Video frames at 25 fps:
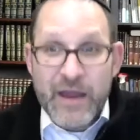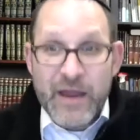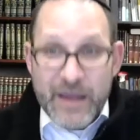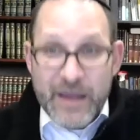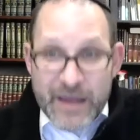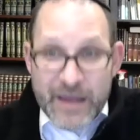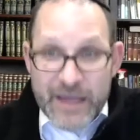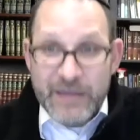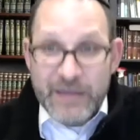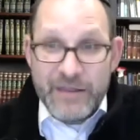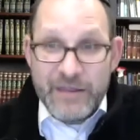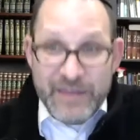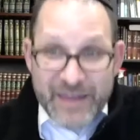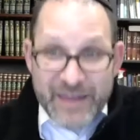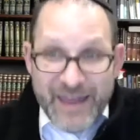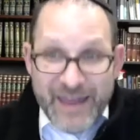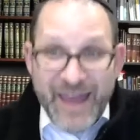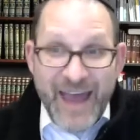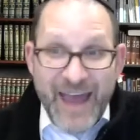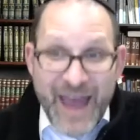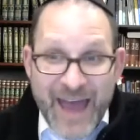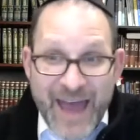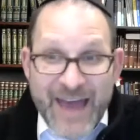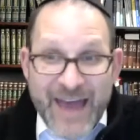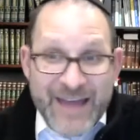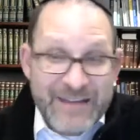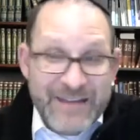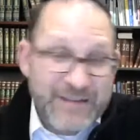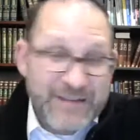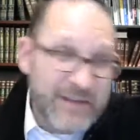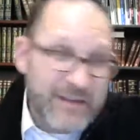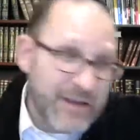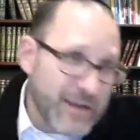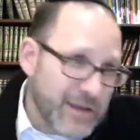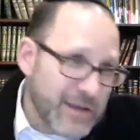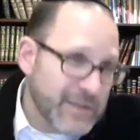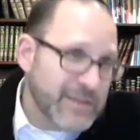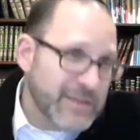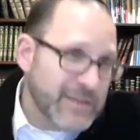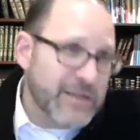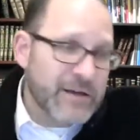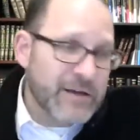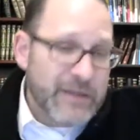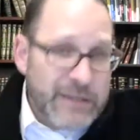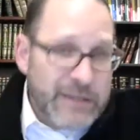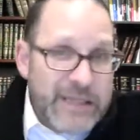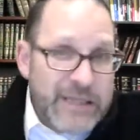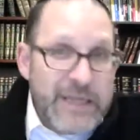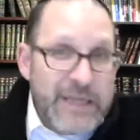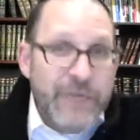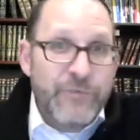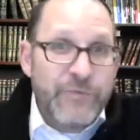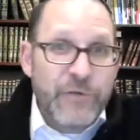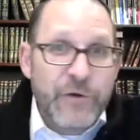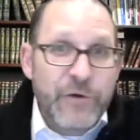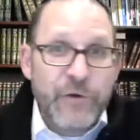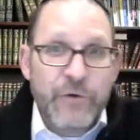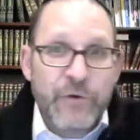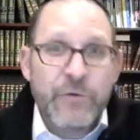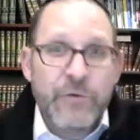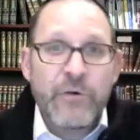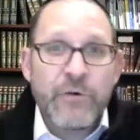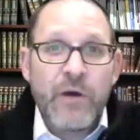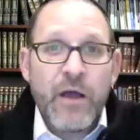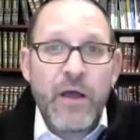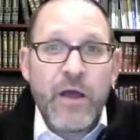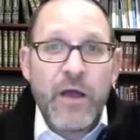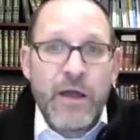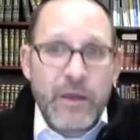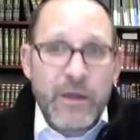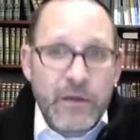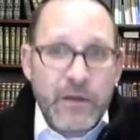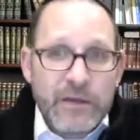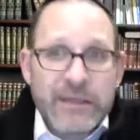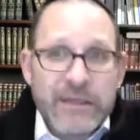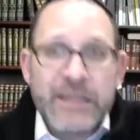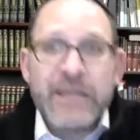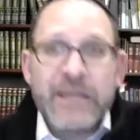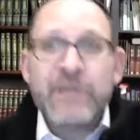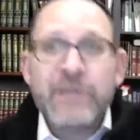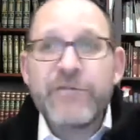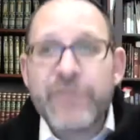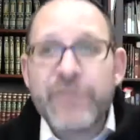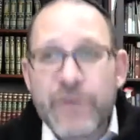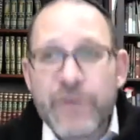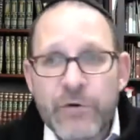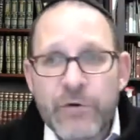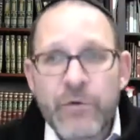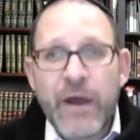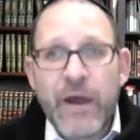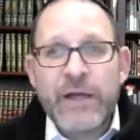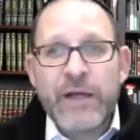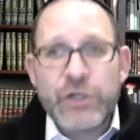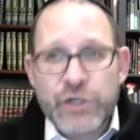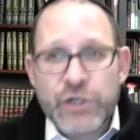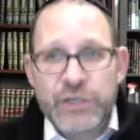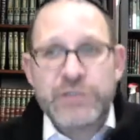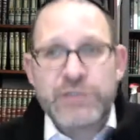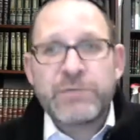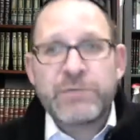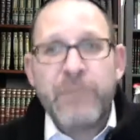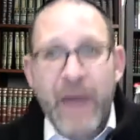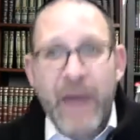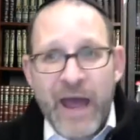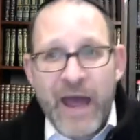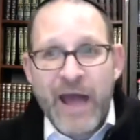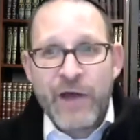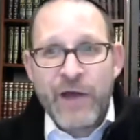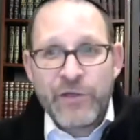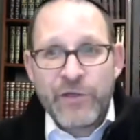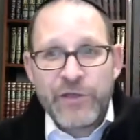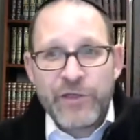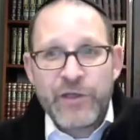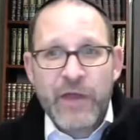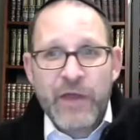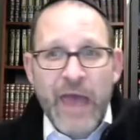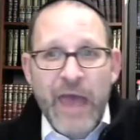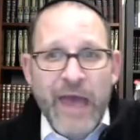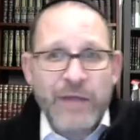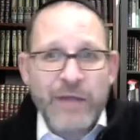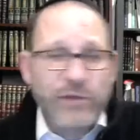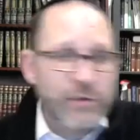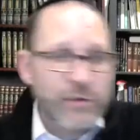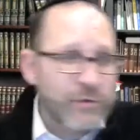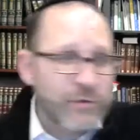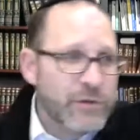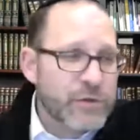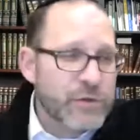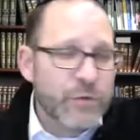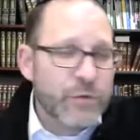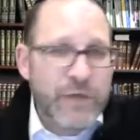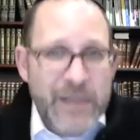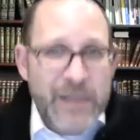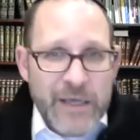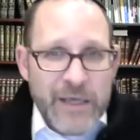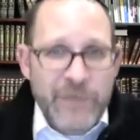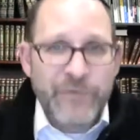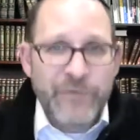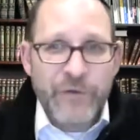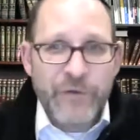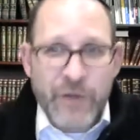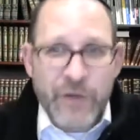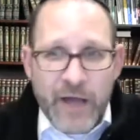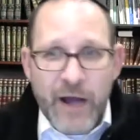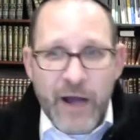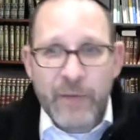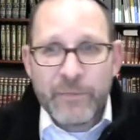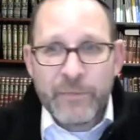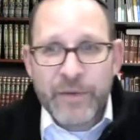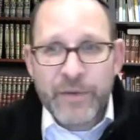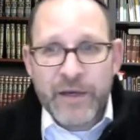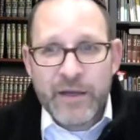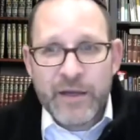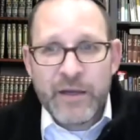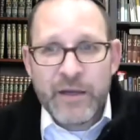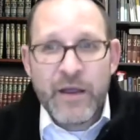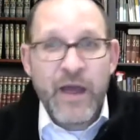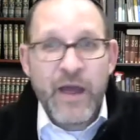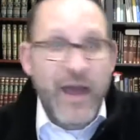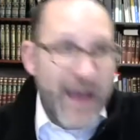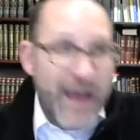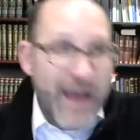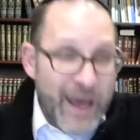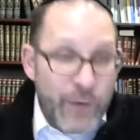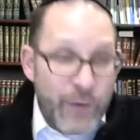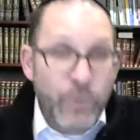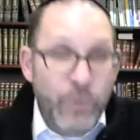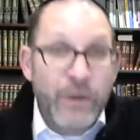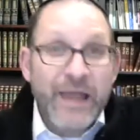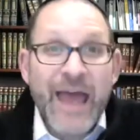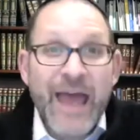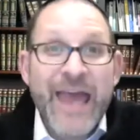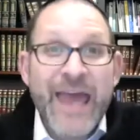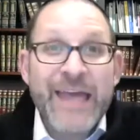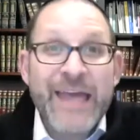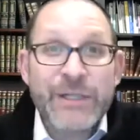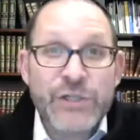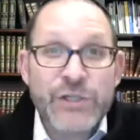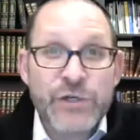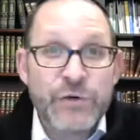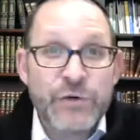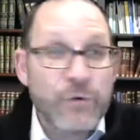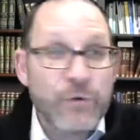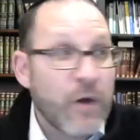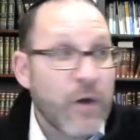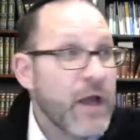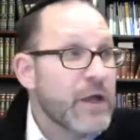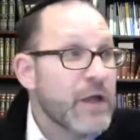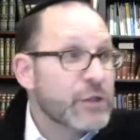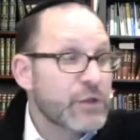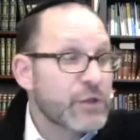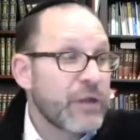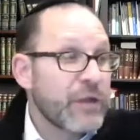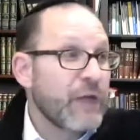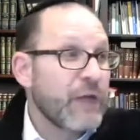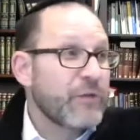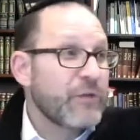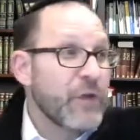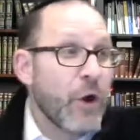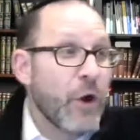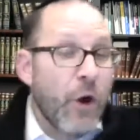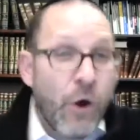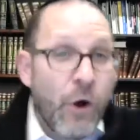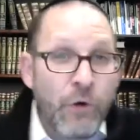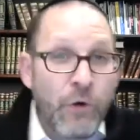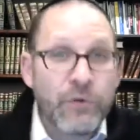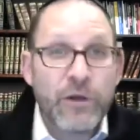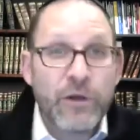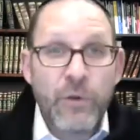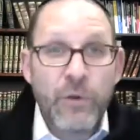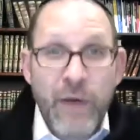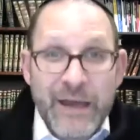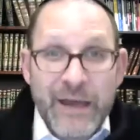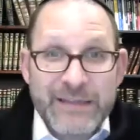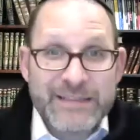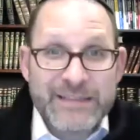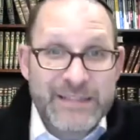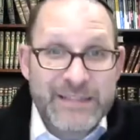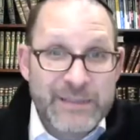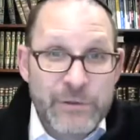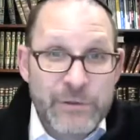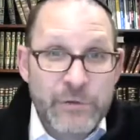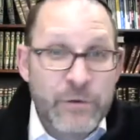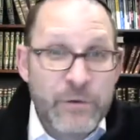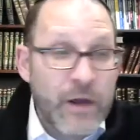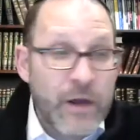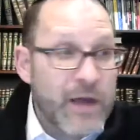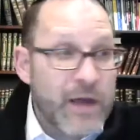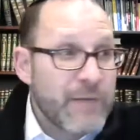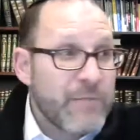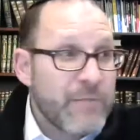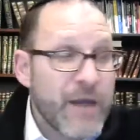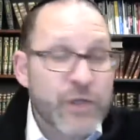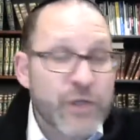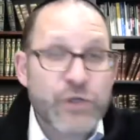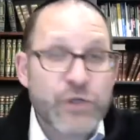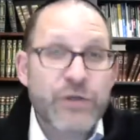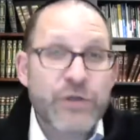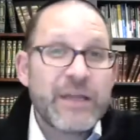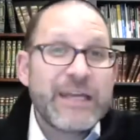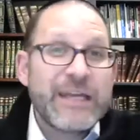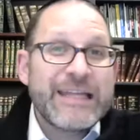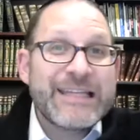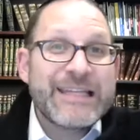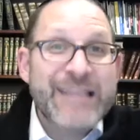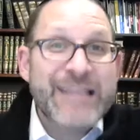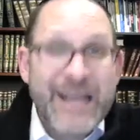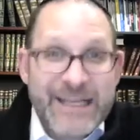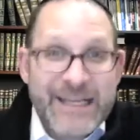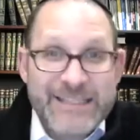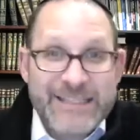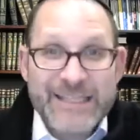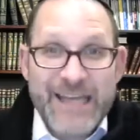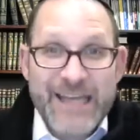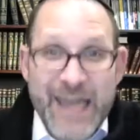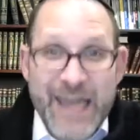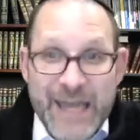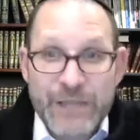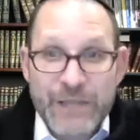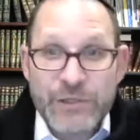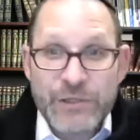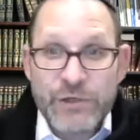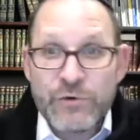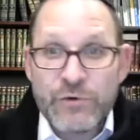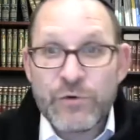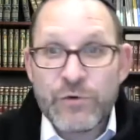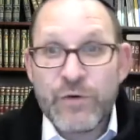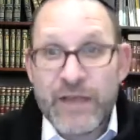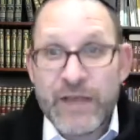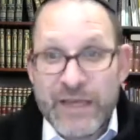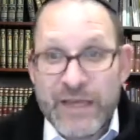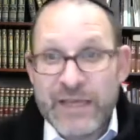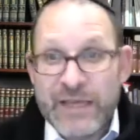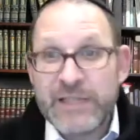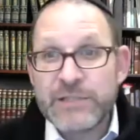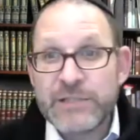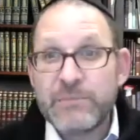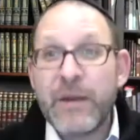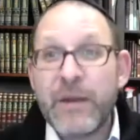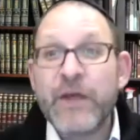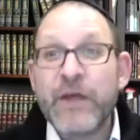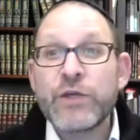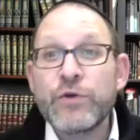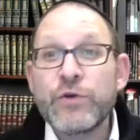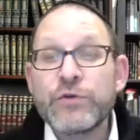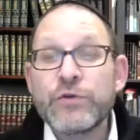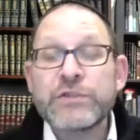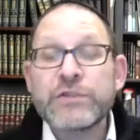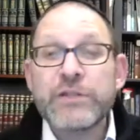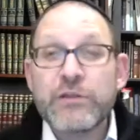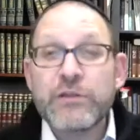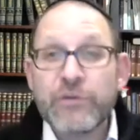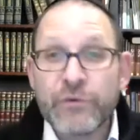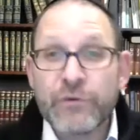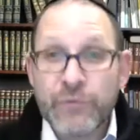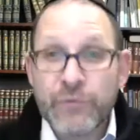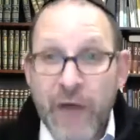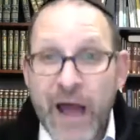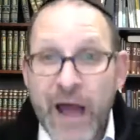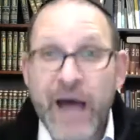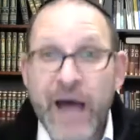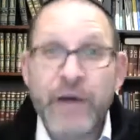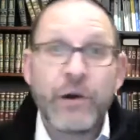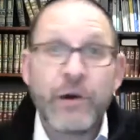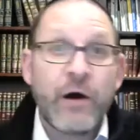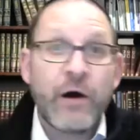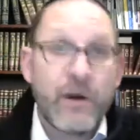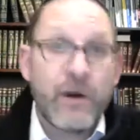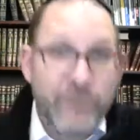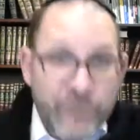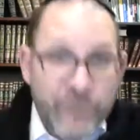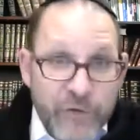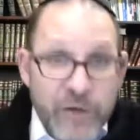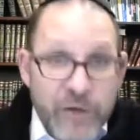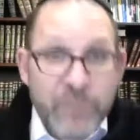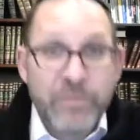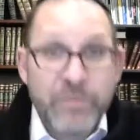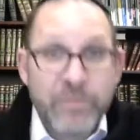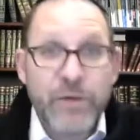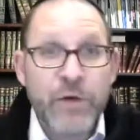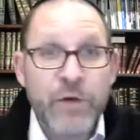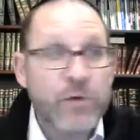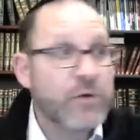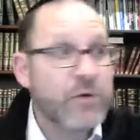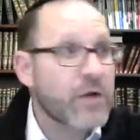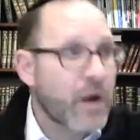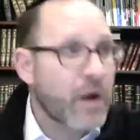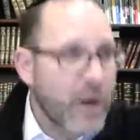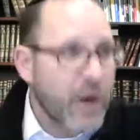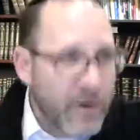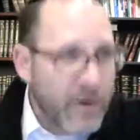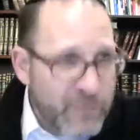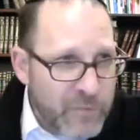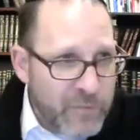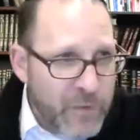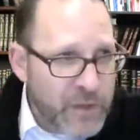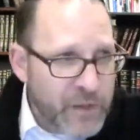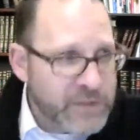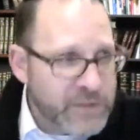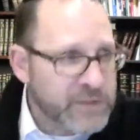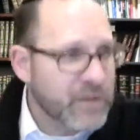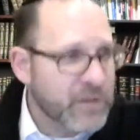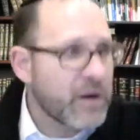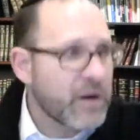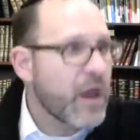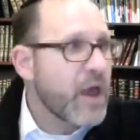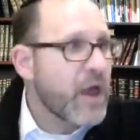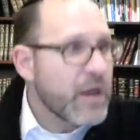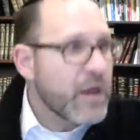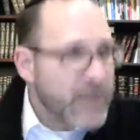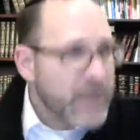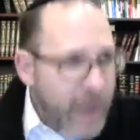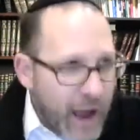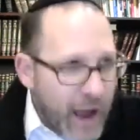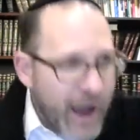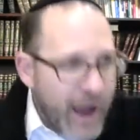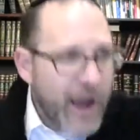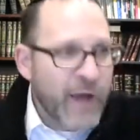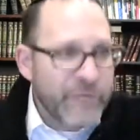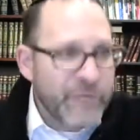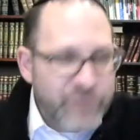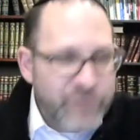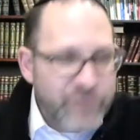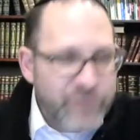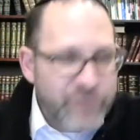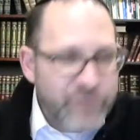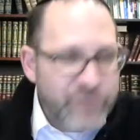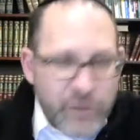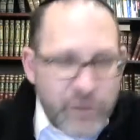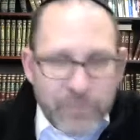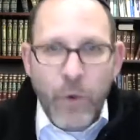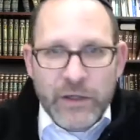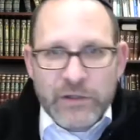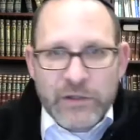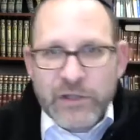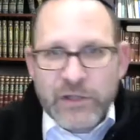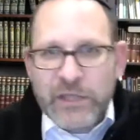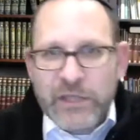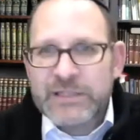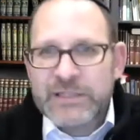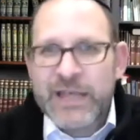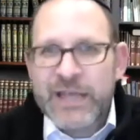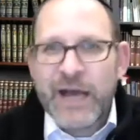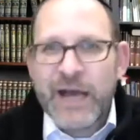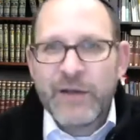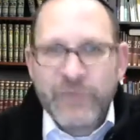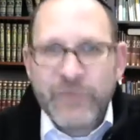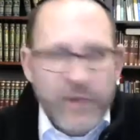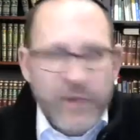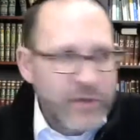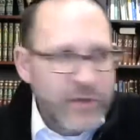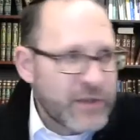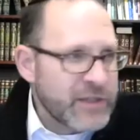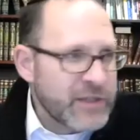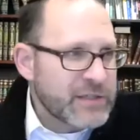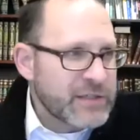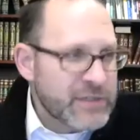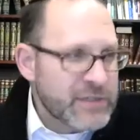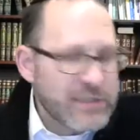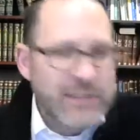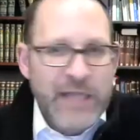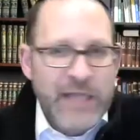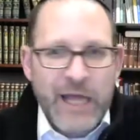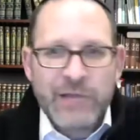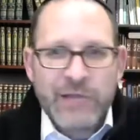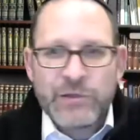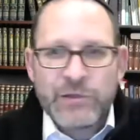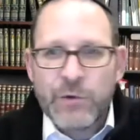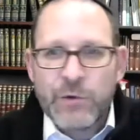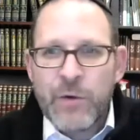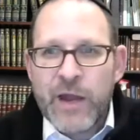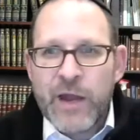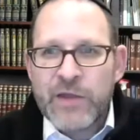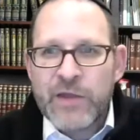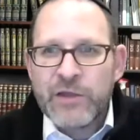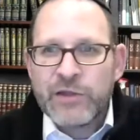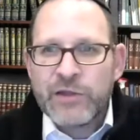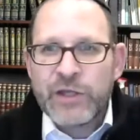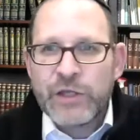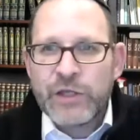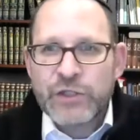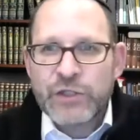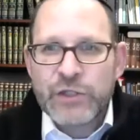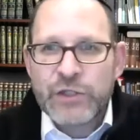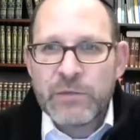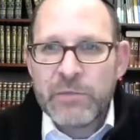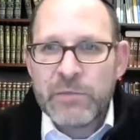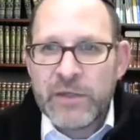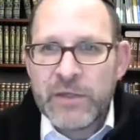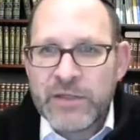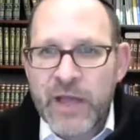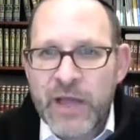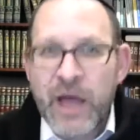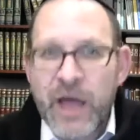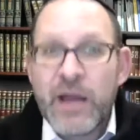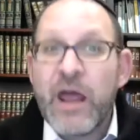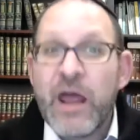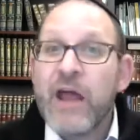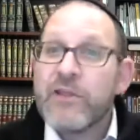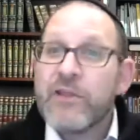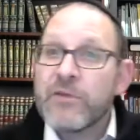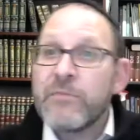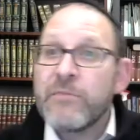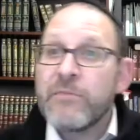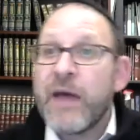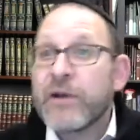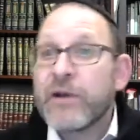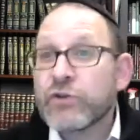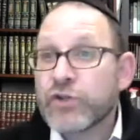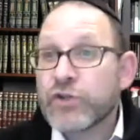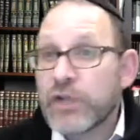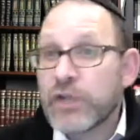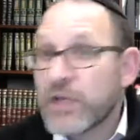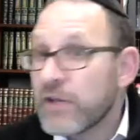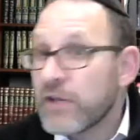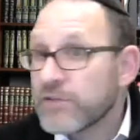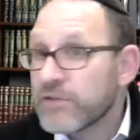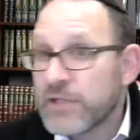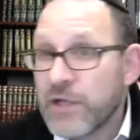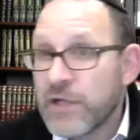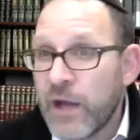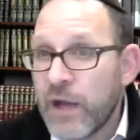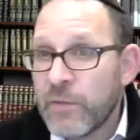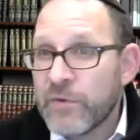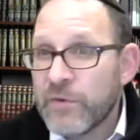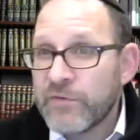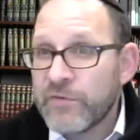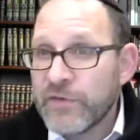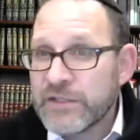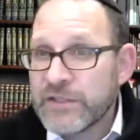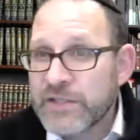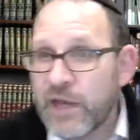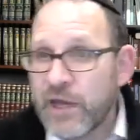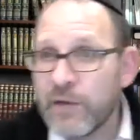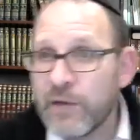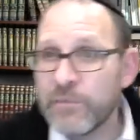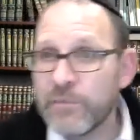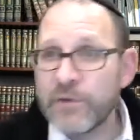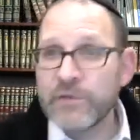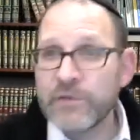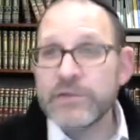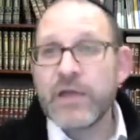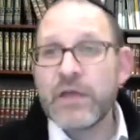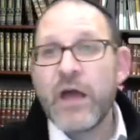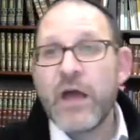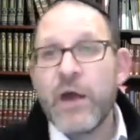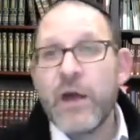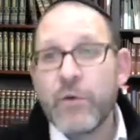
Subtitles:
in the end, he's going to leave you. He'll leave the righteous path, enter into an evil company, and will hate you. So that the only way to make sure that he doesn't hate you is by using the rod of rebuke, of musar. You have to point things out that this is not the way that things should be done. The Medrash then gives a number of examples.